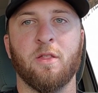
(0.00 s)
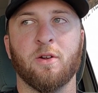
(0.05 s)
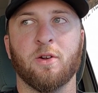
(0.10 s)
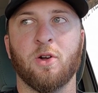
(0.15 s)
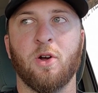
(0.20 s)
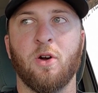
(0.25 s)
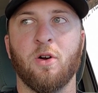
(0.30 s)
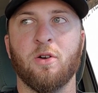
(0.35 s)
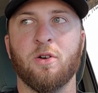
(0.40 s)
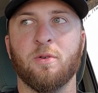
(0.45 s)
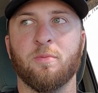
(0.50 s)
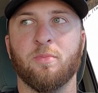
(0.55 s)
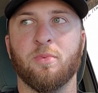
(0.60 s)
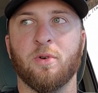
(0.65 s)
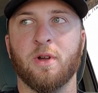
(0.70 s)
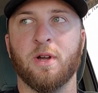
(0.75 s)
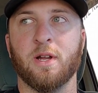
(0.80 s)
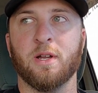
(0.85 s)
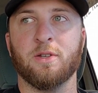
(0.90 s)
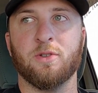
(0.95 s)
car to
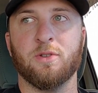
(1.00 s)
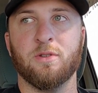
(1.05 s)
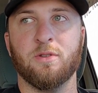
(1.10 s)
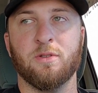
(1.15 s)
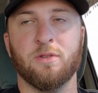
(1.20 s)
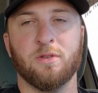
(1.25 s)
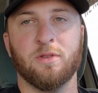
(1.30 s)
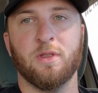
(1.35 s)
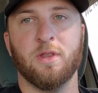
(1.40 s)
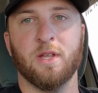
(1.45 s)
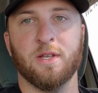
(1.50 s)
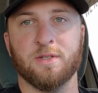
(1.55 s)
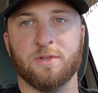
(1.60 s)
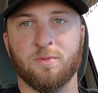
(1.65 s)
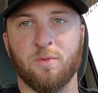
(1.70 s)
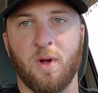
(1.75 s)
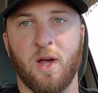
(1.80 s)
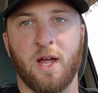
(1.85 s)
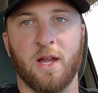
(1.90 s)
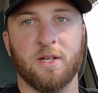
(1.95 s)
bring
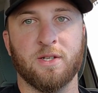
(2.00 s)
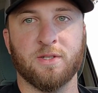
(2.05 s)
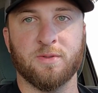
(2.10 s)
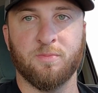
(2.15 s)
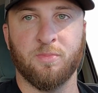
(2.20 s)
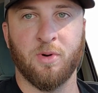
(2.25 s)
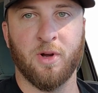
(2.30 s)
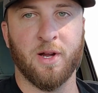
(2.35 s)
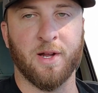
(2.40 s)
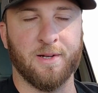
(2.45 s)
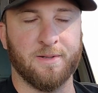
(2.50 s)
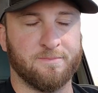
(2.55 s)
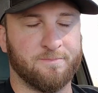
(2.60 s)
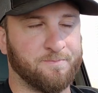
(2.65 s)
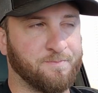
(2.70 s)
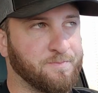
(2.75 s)
this way, just bring it.